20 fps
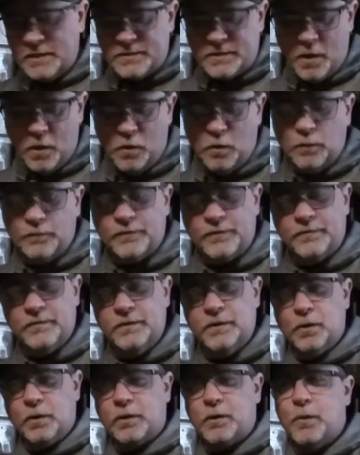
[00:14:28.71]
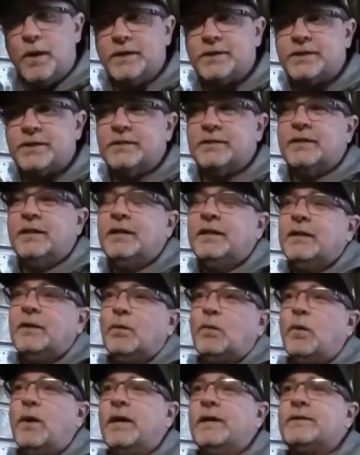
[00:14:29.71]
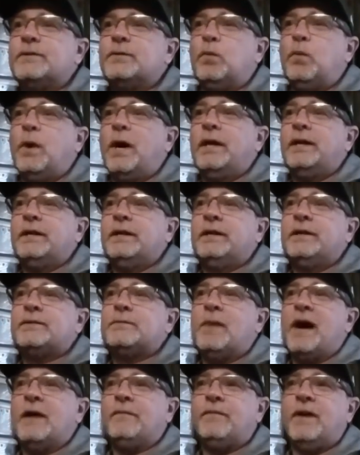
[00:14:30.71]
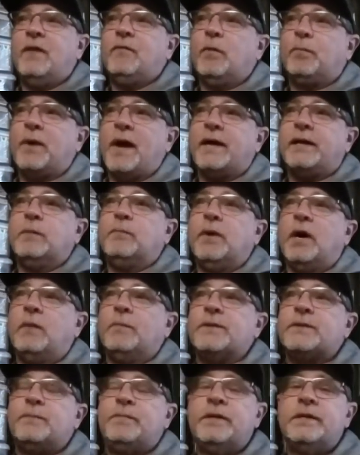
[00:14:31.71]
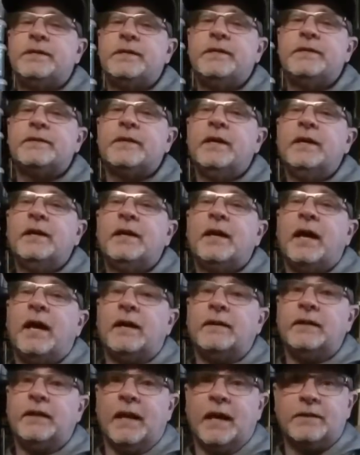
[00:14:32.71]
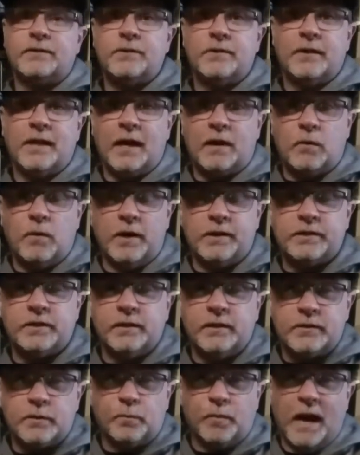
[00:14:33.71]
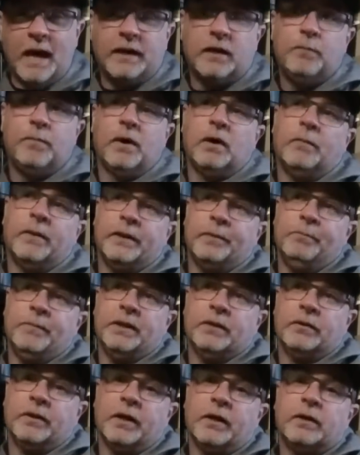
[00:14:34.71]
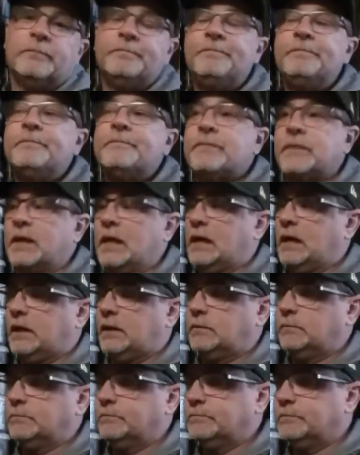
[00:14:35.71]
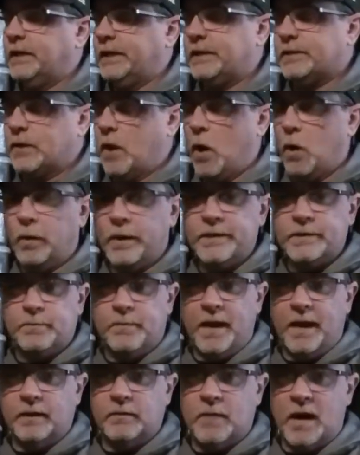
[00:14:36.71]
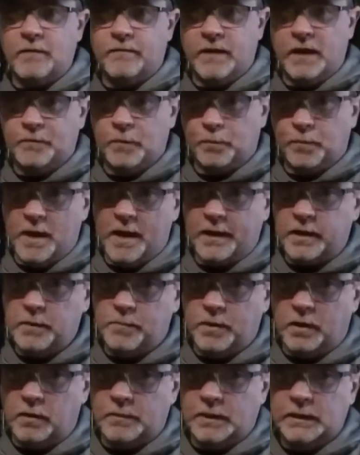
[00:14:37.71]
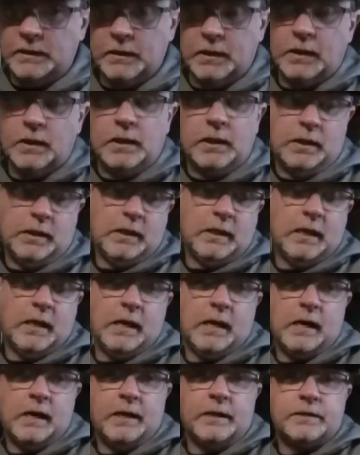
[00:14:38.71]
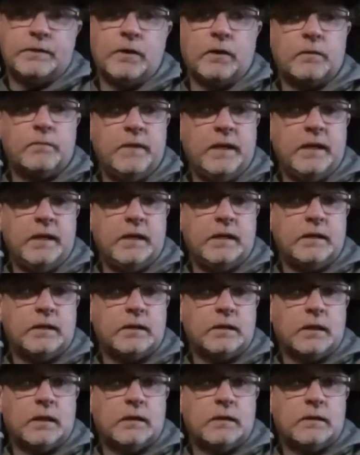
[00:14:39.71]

So your question was, what is my favorite Brachypelma species? And the answer to that question is Brachypelma amelia. It has always been my favorite Brachypelma. It took me,